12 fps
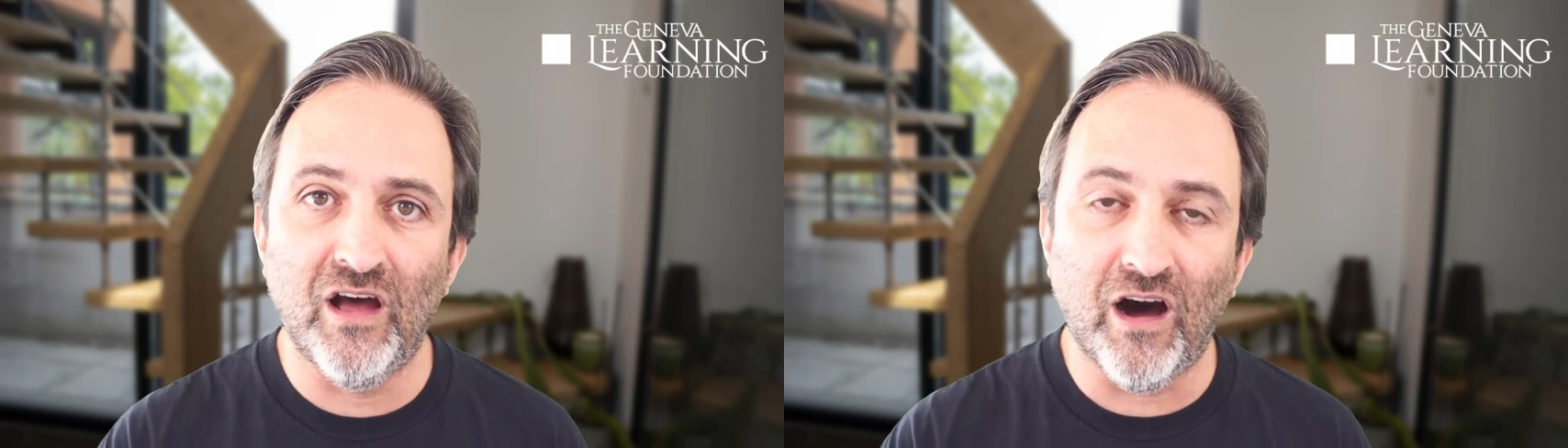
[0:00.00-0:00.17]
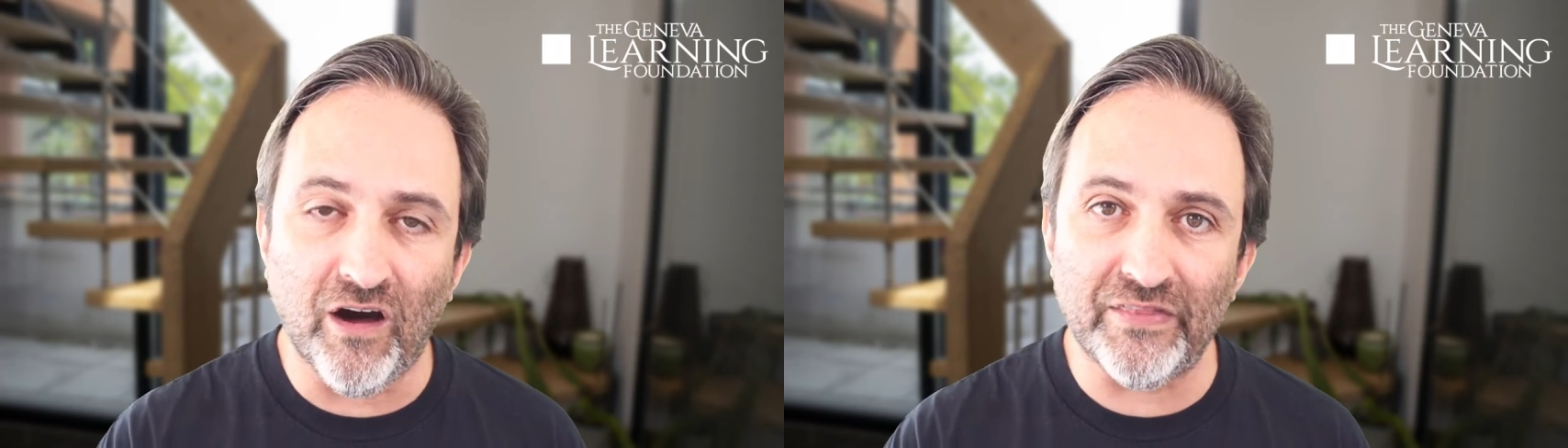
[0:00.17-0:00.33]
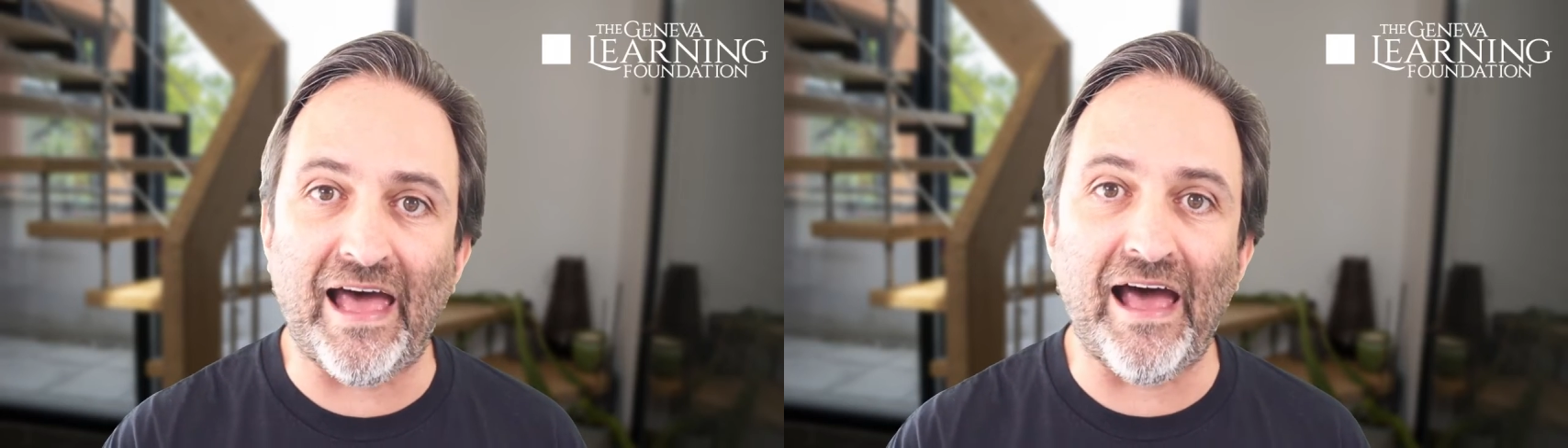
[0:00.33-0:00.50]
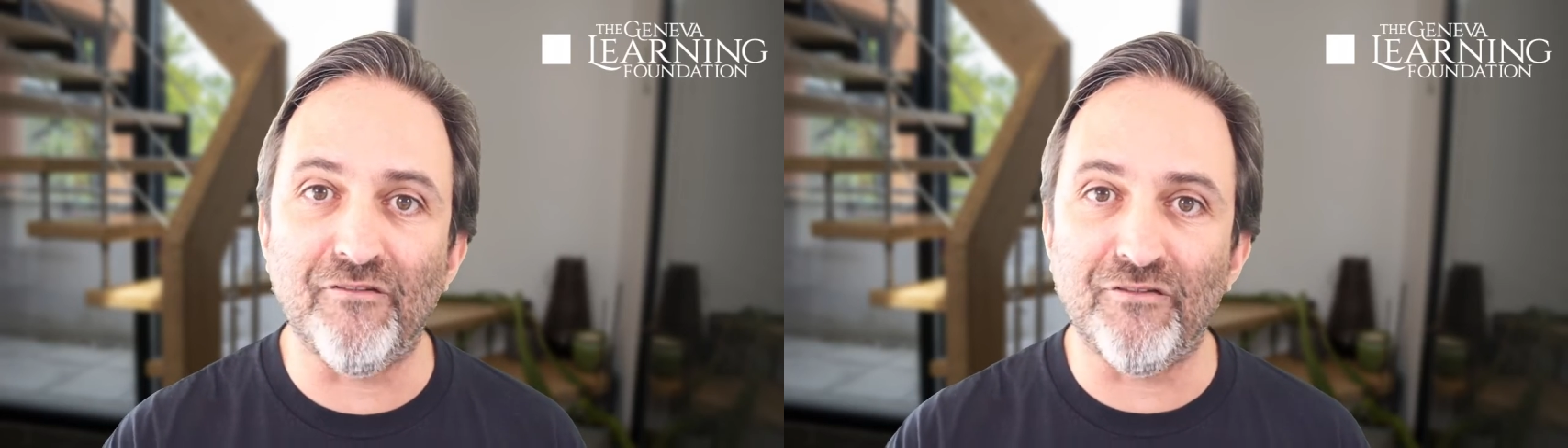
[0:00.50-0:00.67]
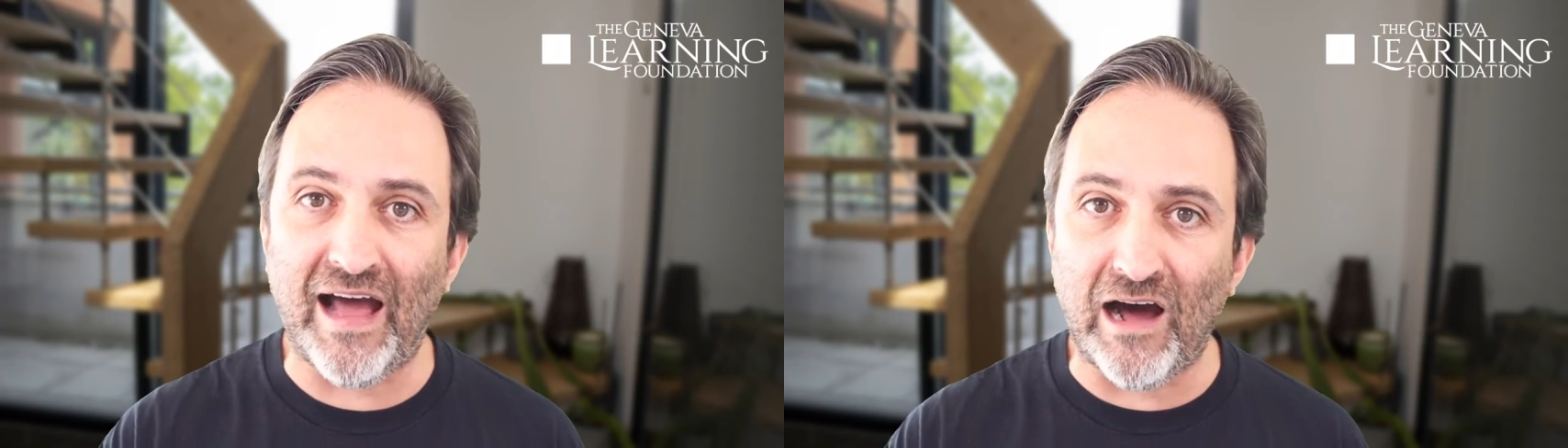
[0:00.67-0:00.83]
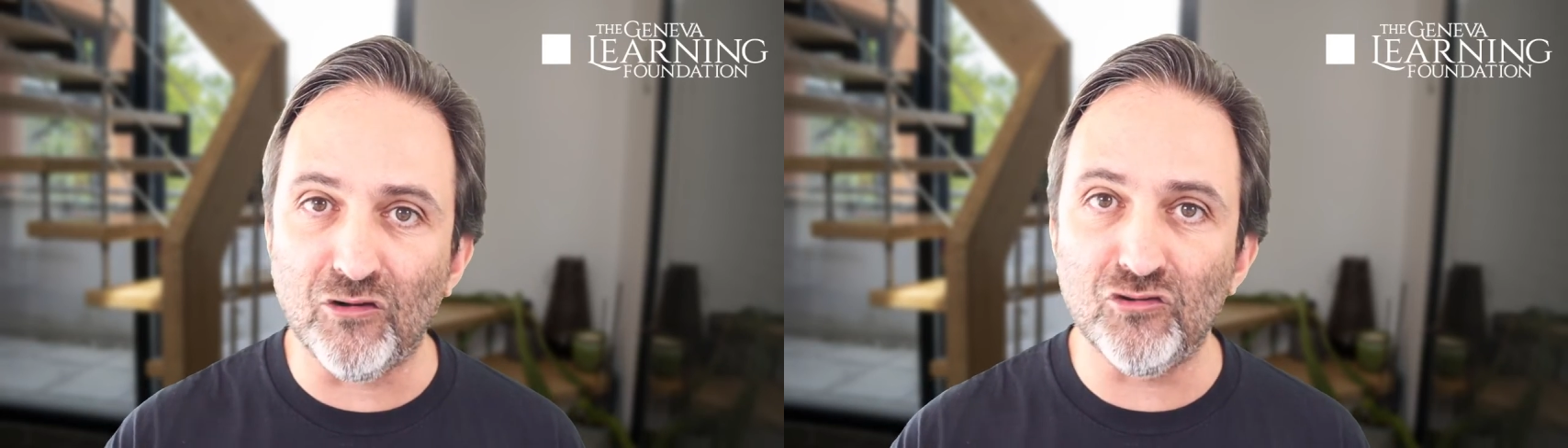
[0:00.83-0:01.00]
on
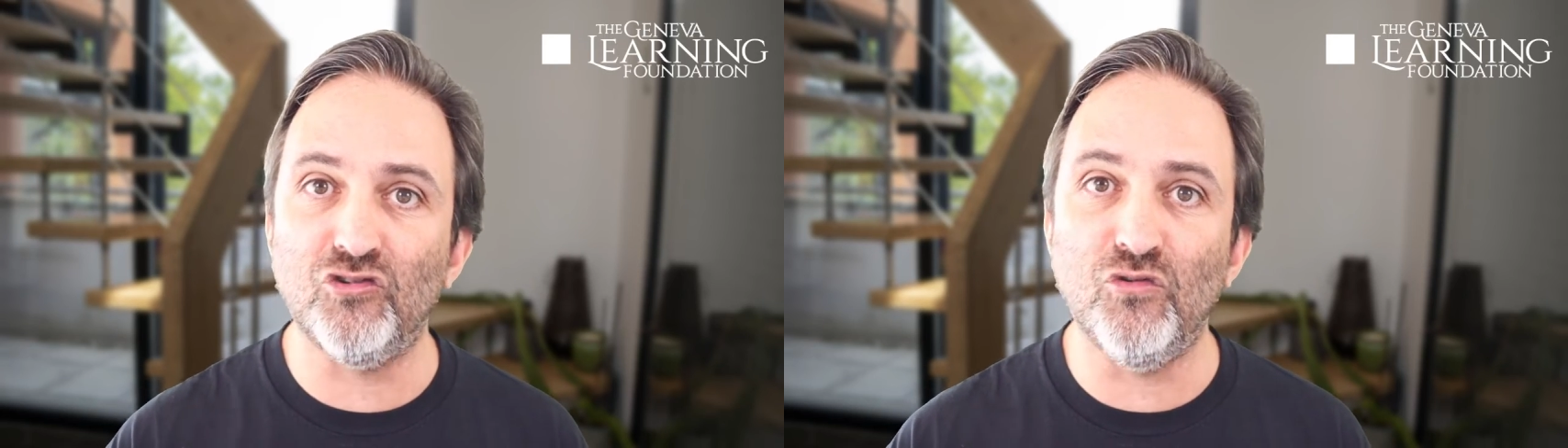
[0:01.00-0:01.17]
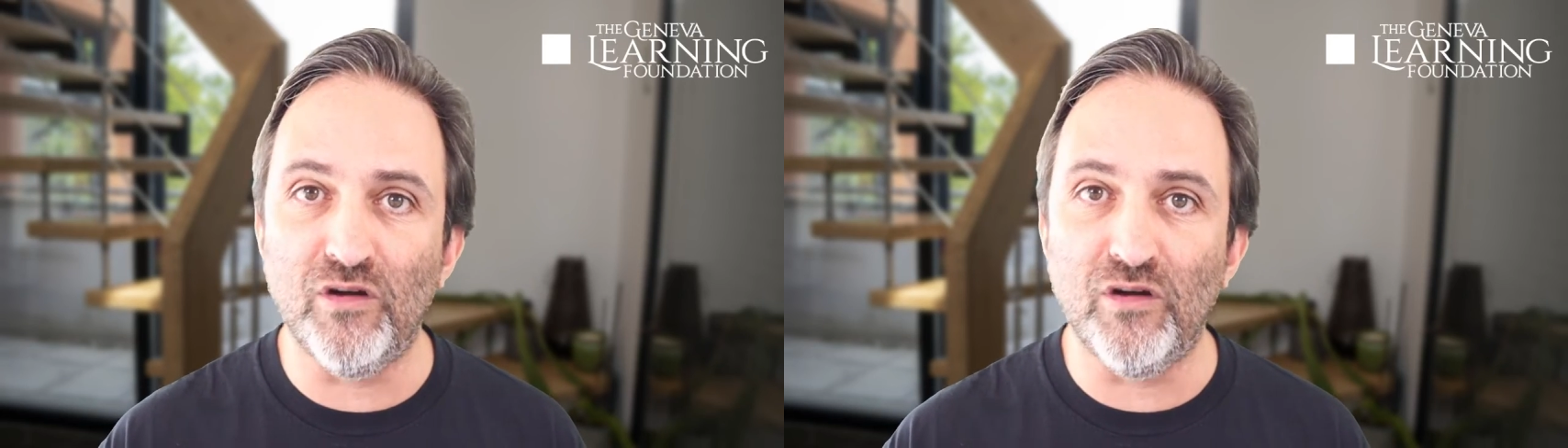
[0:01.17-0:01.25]
how to